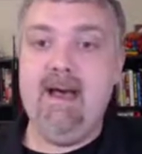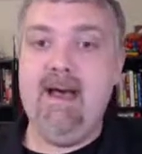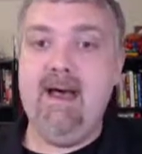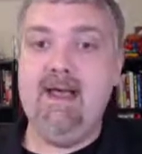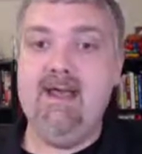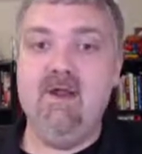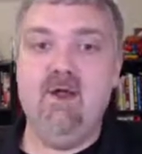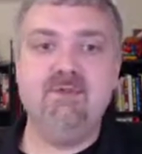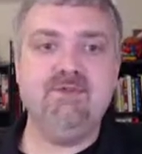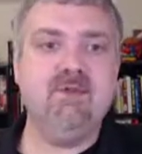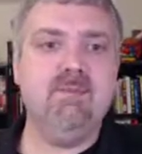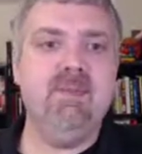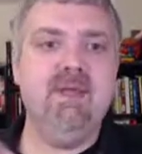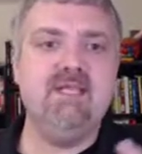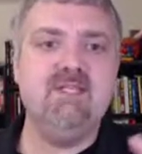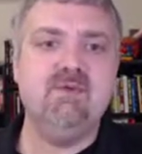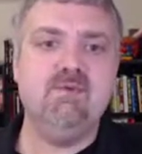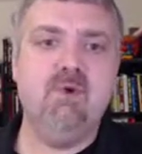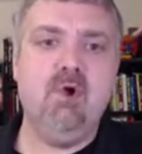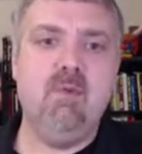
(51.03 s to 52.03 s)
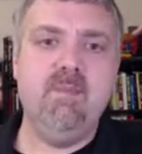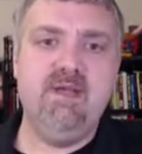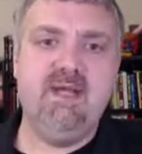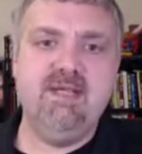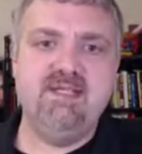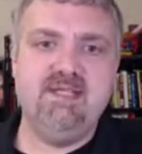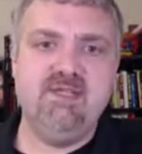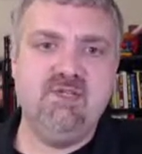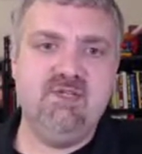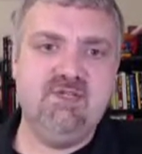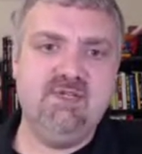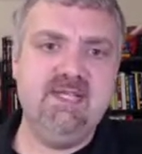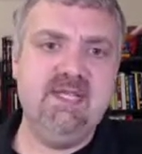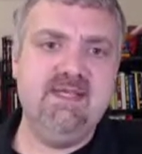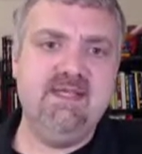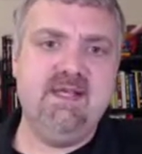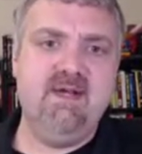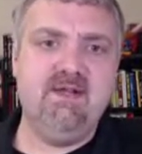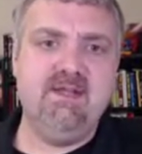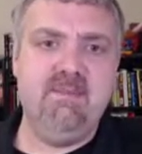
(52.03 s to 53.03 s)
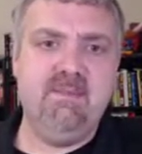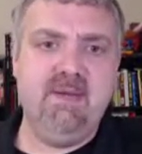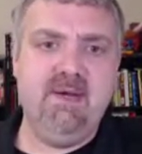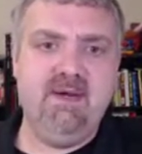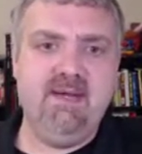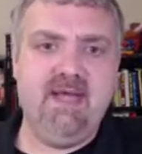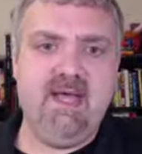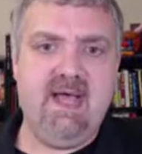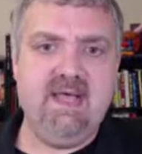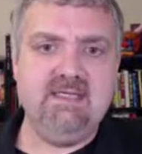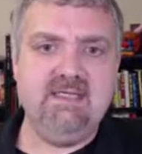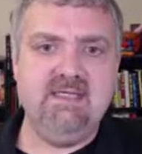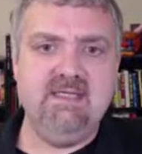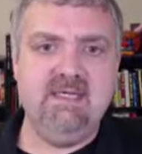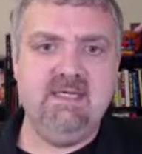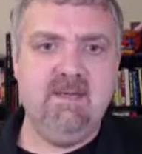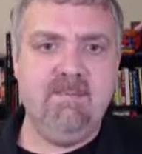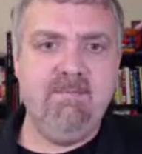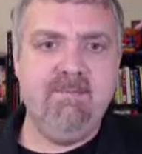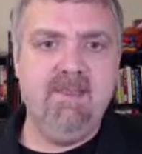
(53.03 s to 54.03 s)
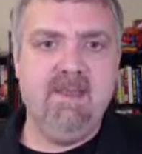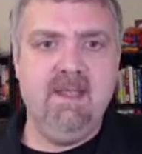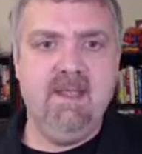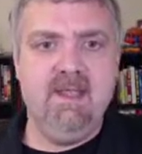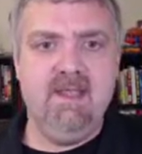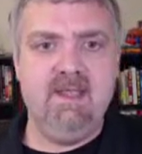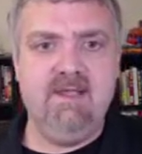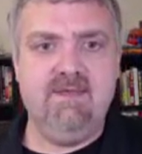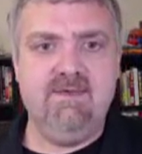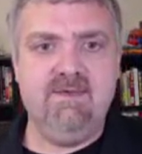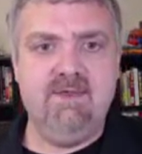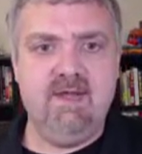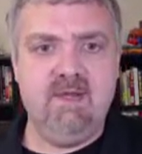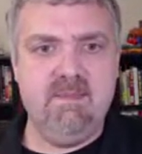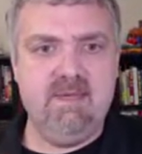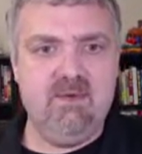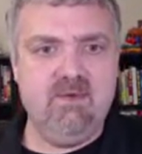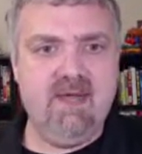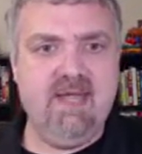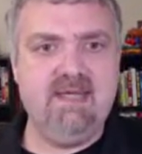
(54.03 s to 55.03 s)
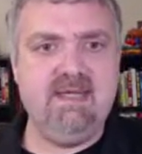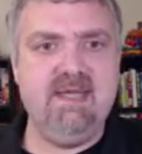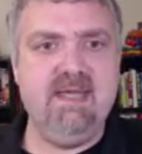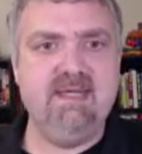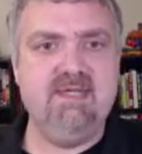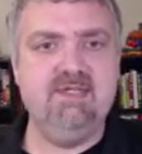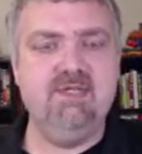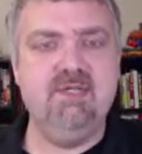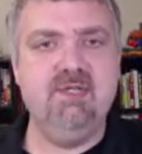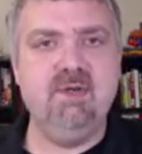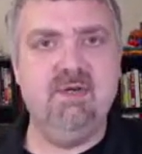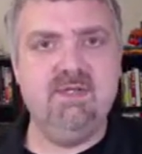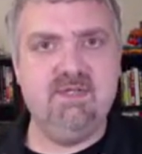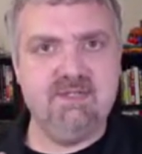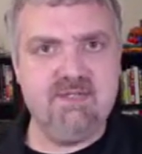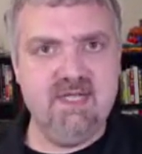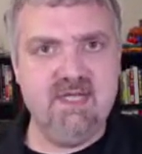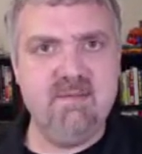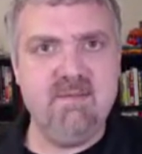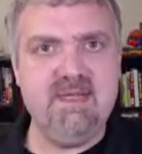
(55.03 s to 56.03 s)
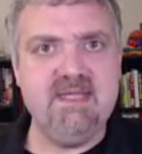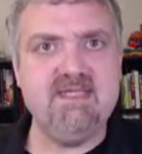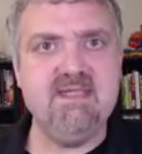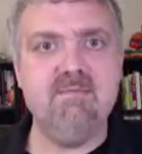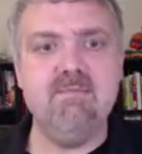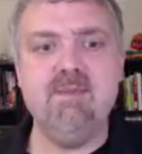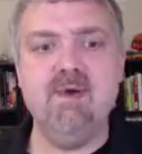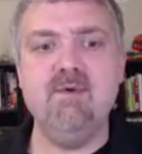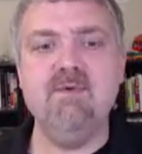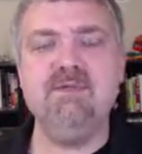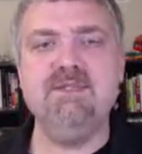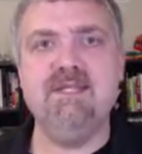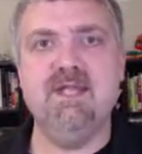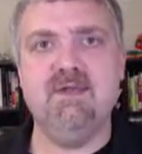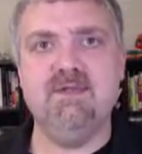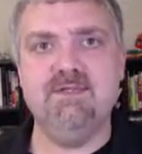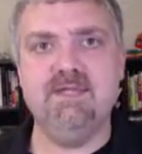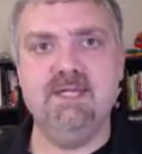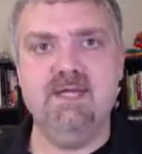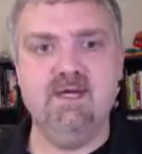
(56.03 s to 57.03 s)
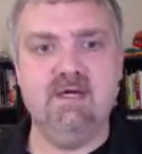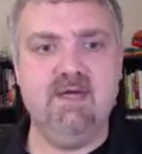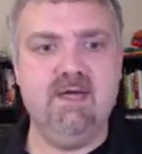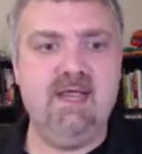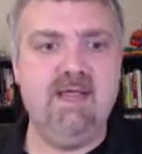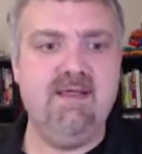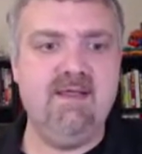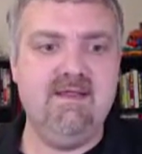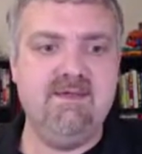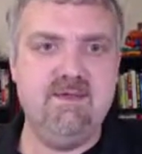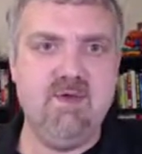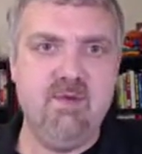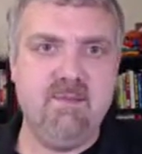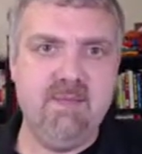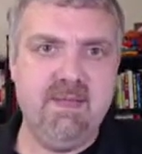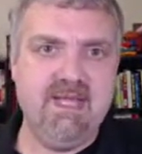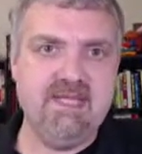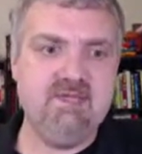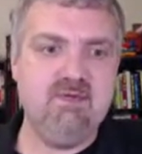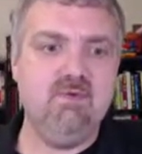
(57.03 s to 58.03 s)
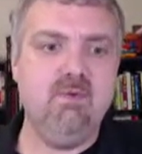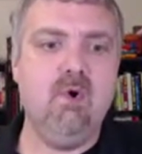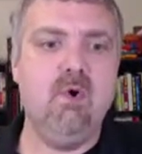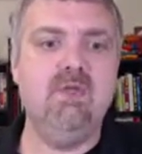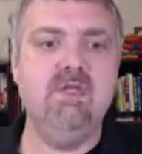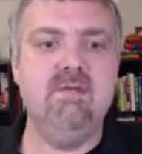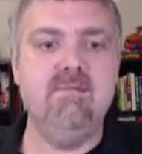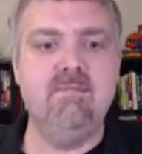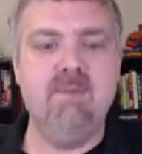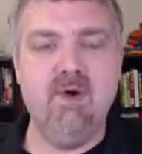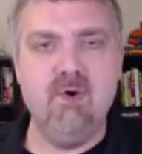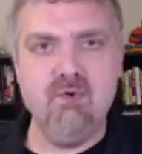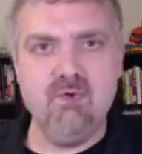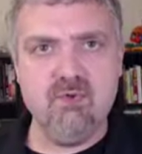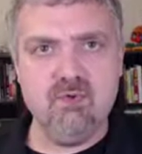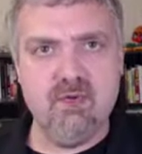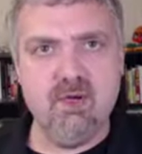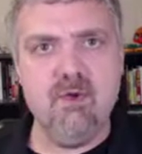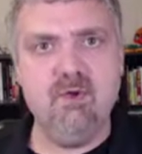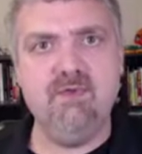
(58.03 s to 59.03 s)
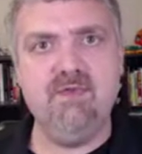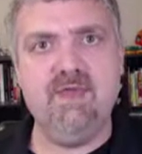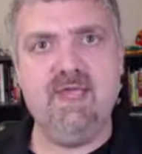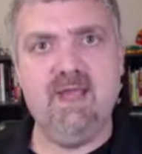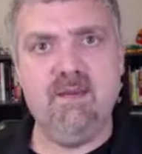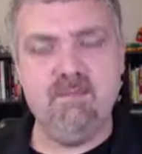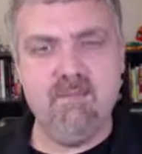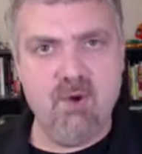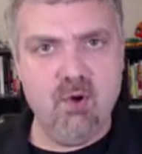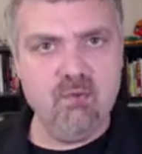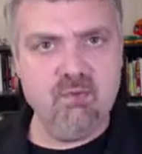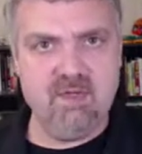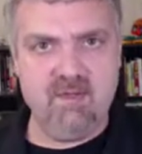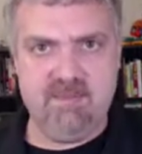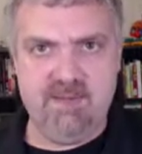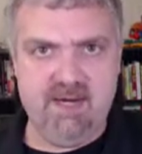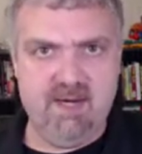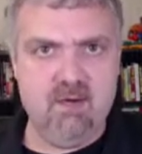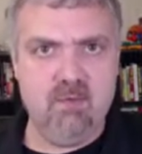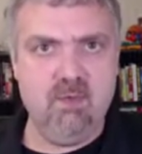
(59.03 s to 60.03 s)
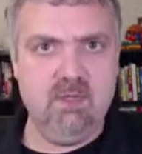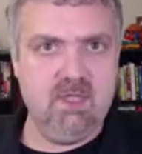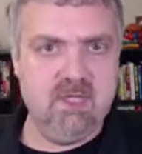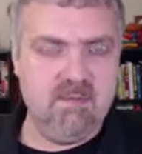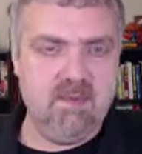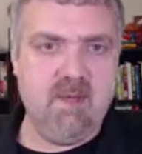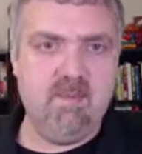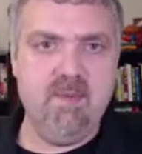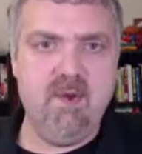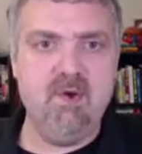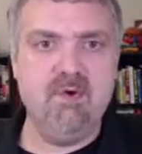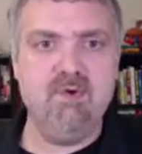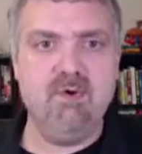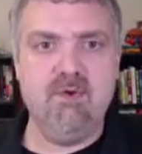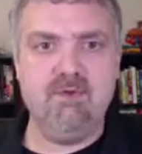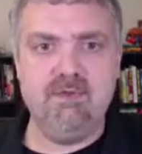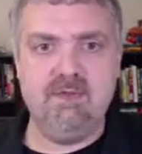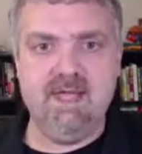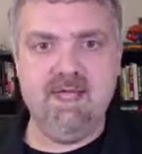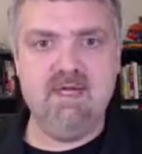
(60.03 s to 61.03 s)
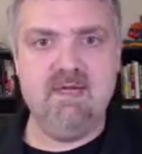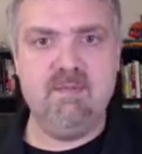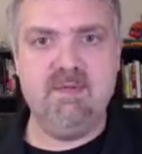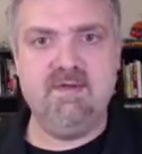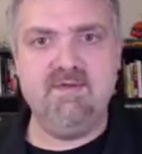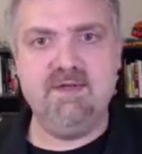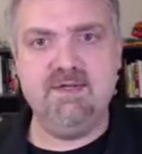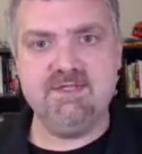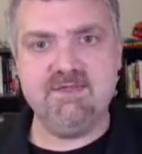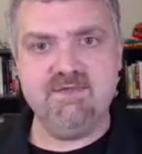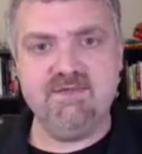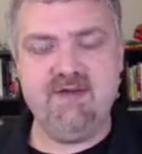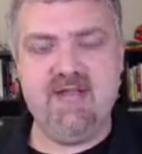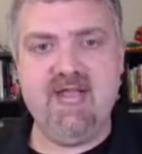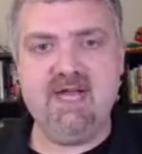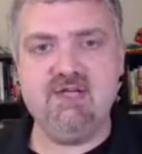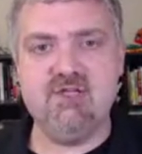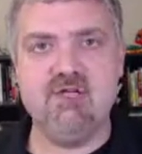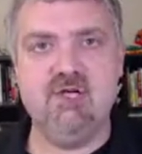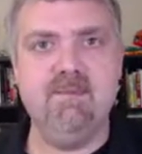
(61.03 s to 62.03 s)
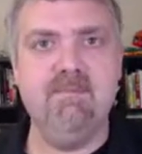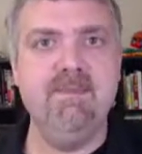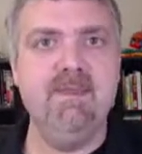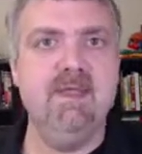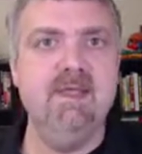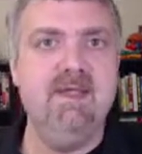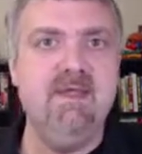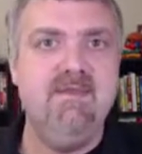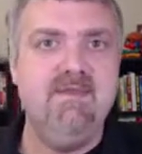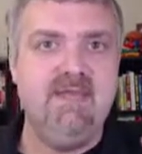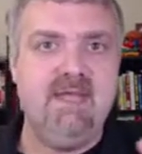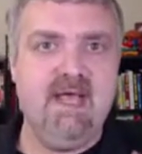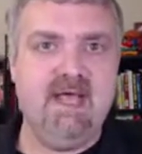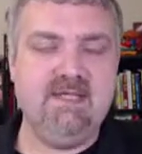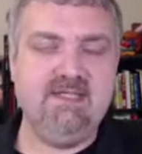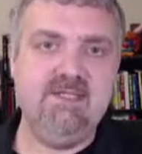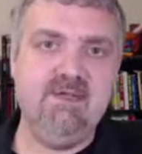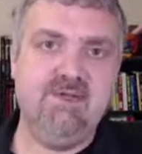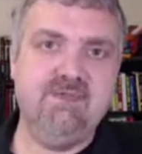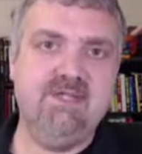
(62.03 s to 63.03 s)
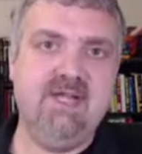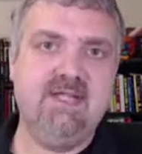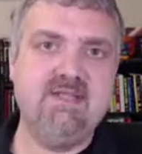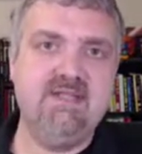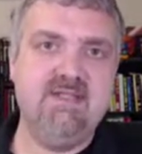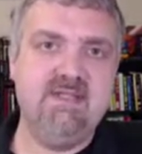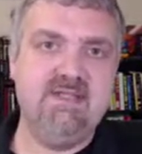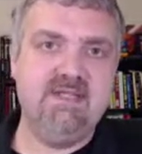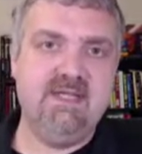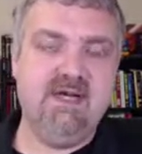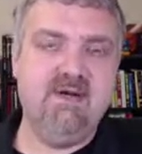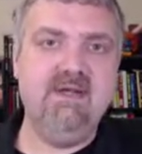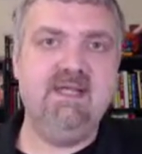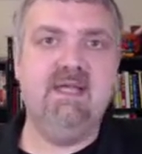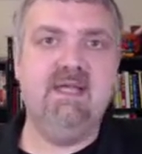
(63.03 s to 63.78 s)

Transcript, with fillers: Uh, it also plays a role because as you see there, the periosteum is going to be right next to, and there's going to be some bone cells here, and so it plays a role in bone growth and bone repair. We'll learn about bone growth later, but if there's a fracture, the osteocytes in this